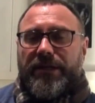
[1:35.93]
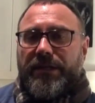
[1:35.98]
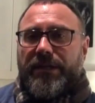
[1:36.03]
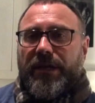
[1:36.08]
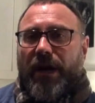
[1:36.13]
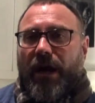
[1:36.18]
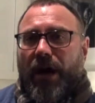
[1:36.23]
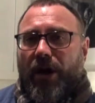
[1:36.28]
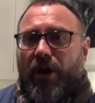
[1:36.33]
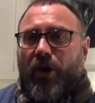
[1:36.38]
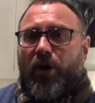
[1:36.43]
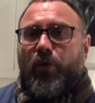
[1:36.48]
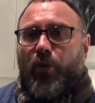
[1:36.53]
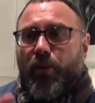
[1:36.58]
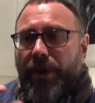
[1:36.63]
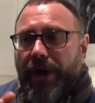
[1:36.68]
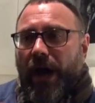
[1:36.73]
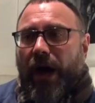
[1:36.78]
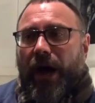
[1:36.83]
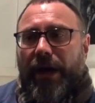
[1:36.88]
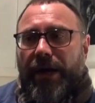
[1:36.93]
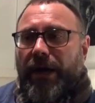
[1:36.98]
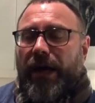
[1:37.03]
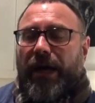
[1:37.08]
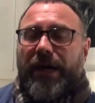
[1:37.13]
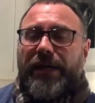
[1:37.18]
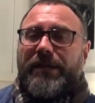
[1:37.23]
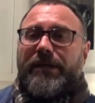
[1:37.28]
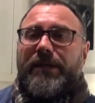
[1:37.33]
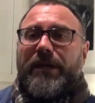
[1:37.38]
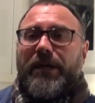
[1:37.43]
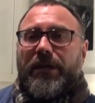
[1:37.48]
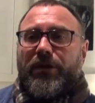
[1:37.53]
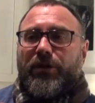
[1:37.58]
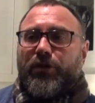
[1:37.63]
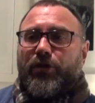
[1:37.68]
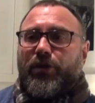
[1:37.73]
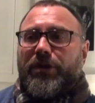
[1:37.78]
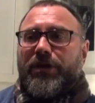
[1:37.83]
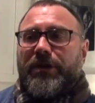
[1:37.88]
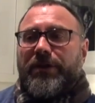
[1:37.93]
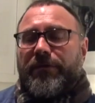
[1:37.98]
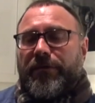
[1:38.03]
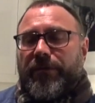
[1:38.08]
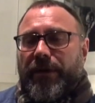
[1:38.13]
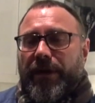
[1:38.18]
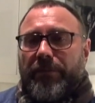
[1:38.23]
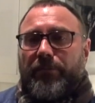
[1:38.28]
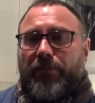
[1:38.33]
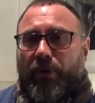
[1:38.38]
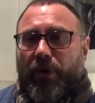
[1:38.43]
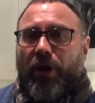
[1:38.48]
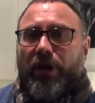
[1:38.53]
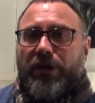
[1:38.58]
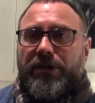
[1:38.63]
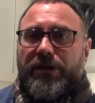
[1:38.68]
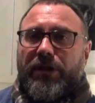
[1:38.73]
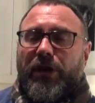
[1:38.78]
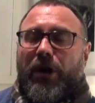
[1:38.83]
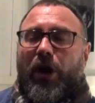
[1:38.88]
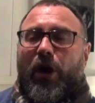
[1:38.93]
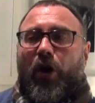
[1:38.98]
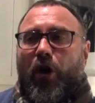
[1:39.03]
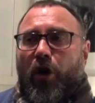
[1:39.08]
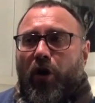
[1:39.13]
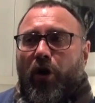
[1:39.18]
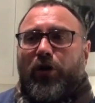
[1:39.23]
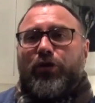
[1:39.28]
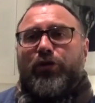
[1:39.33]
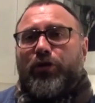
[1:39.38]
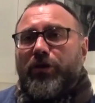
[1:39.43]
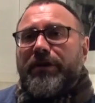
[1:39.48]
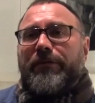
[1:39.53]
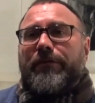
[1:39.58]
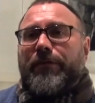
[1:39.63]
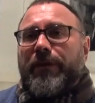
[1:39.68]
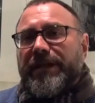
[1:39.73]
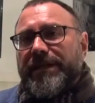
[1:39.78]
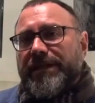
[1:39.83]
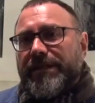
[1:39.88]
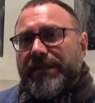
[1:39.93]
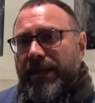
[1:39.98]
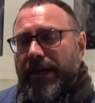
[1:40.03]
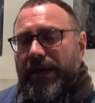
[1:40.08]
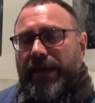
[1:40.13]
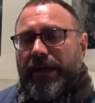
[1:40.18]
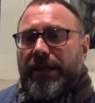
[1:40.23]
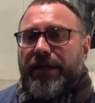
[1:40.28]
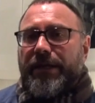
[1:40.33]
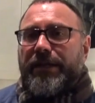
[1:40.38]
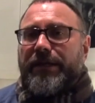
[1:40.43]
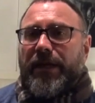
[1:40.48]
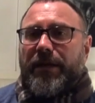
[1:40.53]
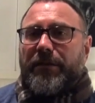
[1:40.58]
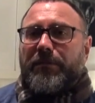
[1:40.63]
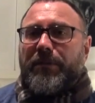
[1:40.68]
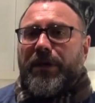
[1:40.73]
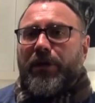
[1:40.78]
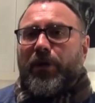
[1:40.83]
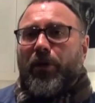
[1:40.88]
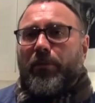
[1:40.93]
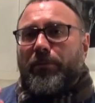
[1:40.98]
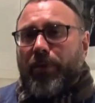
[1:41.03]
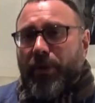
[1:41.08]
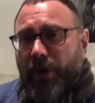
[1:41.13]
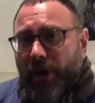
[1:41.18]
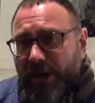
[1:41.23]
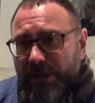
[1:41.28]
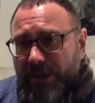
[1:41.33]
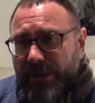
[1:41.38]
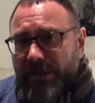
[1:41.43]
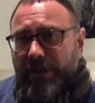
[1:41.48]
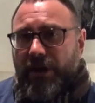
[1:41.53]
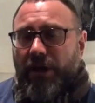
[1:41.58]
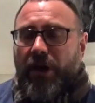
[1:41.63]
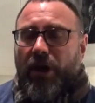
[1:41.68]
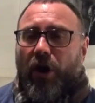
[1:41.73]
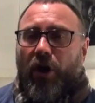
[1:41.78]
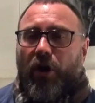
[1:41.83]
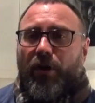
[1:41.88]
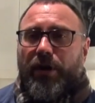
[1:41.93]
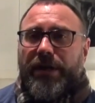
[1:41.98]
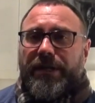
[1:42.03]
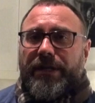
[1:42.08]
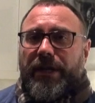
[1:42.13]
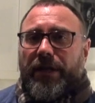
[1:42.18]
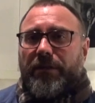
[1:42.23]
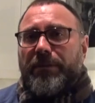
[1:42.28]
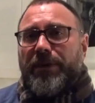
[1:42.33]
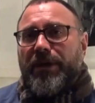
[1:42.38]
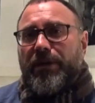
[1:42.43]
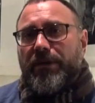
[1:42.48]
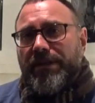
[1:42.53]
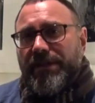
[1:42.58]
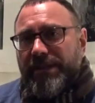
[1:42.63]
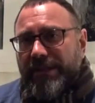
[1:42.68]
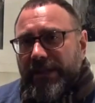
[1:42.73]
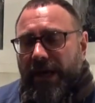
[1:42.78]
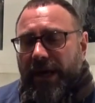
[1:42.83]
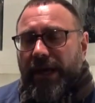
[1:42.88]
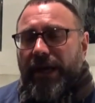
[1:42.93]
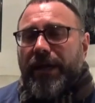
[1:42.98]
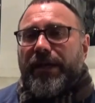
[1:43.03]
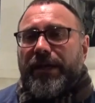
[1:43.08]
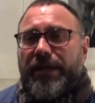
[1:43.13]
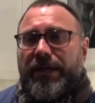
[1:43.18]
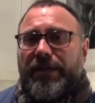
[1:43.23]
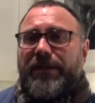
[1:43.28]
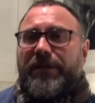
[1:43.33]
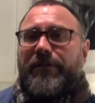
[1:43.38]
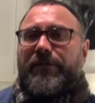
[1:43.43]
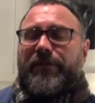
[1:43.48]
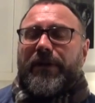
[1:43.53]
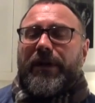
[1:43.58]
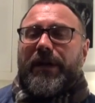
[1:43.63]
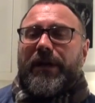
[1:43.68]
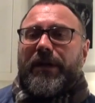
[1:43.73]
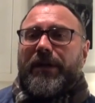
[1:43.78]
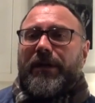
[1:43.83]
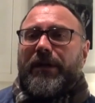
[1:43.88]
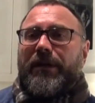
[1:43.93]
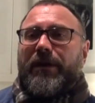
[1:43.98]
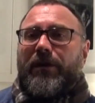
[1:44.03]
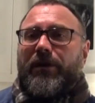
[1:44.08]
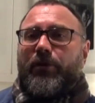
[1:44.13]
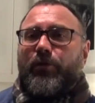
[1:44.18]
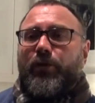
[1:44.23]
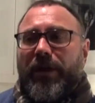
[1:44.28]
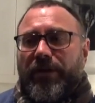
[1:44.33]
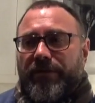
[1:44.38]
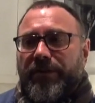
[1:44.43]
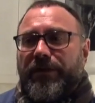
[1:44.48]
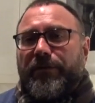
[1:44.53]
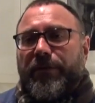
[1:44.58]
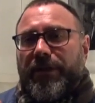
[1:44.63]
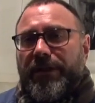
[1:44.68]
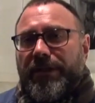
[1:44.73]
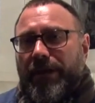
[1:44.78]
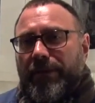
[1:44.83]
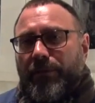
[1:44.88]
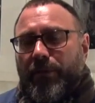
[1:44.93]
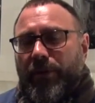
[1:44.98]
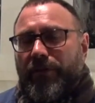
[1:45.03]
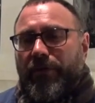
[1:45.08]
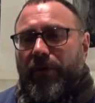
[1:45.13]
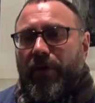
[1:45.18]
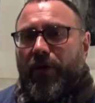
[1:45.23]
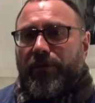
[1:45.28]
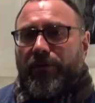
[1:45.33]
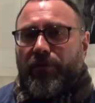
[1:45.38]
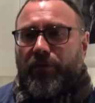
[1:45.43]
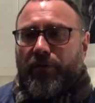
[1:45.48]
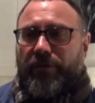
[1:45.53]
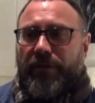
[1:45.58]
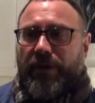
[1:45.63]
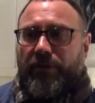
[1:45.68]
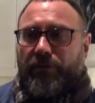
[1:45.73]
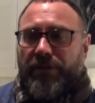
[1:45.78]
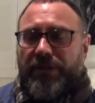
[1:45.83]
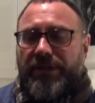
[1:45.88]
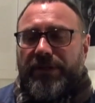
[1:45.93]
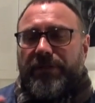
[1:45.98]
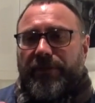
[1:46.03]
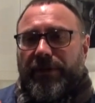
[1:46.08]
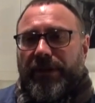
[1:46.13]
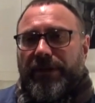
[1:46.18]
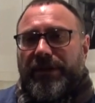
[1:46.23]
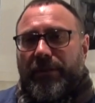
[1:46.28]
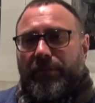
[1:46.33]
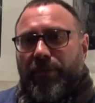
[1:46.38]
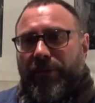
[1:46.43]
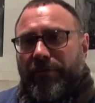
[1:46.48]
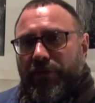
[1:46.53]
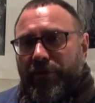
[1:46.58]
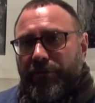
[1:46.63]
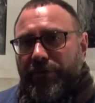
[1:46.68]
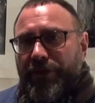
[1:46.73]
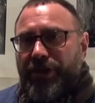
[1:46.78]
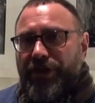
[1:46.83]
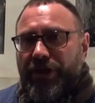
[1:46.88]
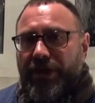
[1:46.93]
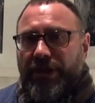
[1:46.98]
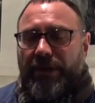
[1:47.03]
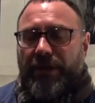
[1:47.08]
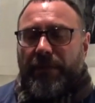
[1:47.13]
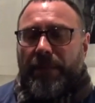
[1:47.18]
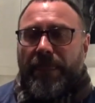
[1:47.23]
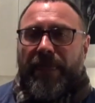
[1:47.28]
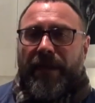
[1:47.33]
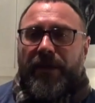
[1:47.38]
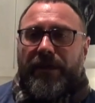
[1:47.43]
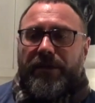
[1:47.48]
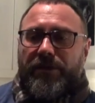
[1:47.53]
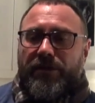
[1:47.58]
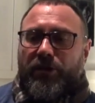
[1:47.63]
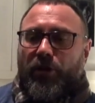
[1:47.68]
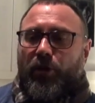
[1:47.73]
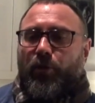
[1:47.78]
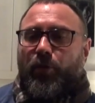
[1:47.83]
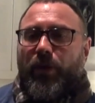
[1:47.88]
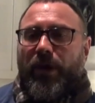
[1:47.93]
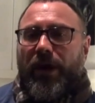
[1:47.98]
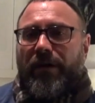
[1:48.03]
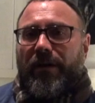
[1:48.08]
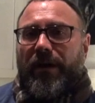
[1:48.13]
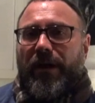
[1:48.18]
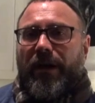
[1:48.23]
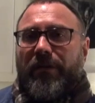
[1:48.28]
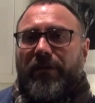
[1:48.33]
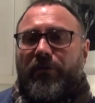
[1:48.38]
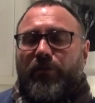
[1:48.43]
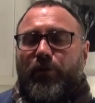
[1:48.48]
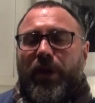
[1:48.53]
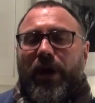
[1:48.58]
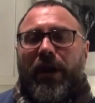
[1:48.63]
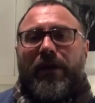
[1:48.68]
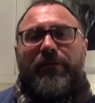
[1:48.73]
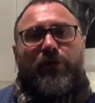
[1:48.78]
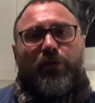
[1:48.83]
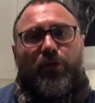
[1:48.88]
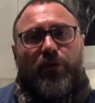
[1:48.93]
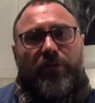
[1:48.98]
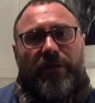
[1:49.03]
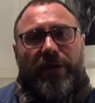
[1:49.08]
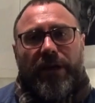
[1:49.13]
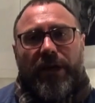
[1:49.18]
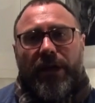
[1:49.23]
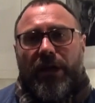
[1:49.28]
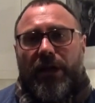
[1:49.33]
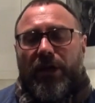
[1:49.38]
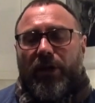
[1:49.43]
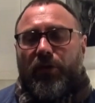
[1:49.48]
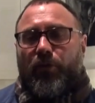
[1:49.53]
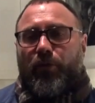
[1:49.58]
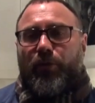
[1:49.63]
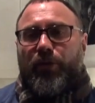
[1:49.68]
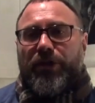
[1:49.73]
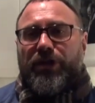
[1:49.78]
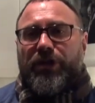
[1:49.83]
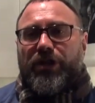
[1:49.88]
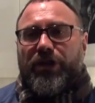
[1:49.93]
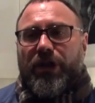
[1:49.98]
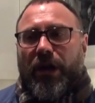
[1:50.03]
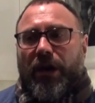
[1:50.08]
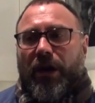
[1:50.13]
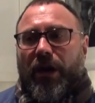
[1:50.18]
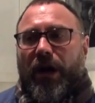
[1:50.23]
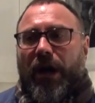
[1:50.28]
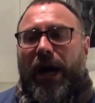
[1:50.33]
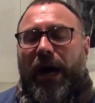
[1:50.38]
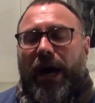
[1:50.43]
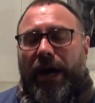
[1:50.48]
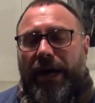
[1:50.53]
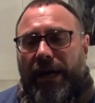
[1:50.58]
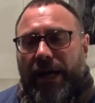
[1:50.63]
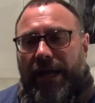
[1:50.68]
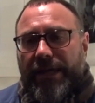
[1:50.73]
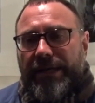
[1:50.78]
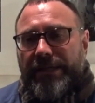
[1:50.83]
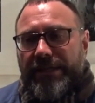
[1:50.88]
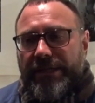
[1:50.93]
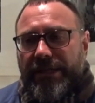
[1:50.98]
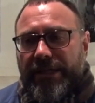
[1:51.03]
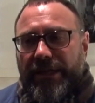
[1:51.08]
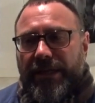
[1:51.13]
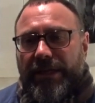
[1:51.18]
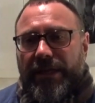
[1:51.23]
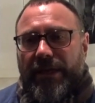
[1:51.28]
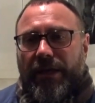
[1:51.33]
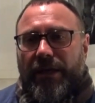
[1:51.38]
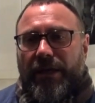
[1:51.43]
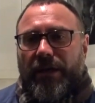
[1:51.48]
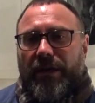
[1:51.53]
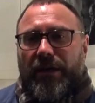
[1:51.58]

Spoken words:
how we highlight the different plots or the different style. It can be a plot or it can be a style. We have different type of cuvée with different type of origin. So we have cuvée which are highlighting